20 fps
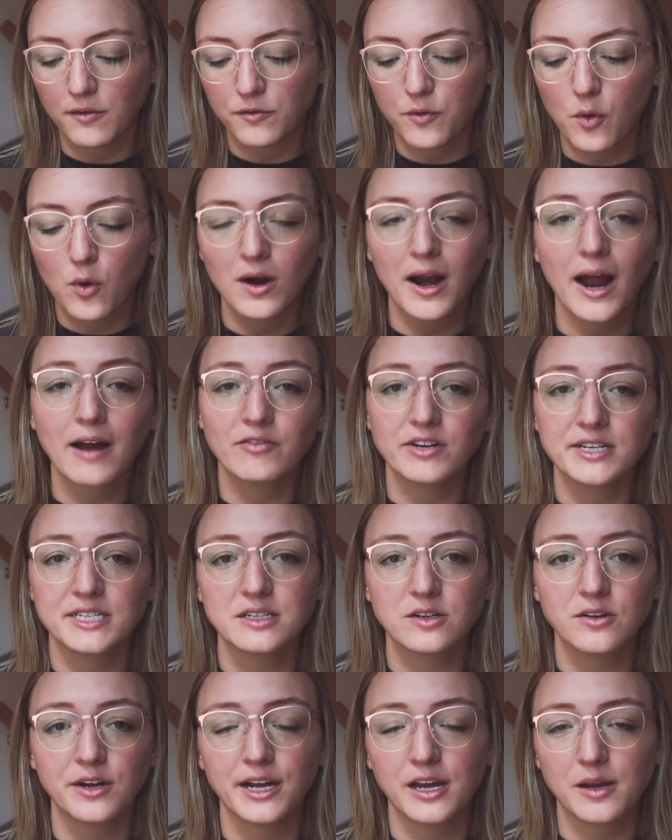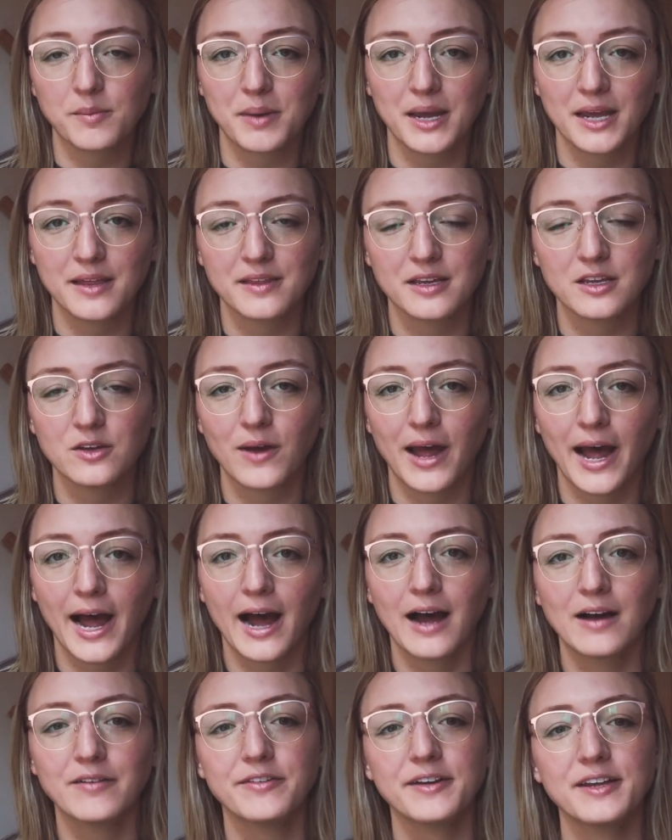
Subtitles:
for every single ache and pain that you have.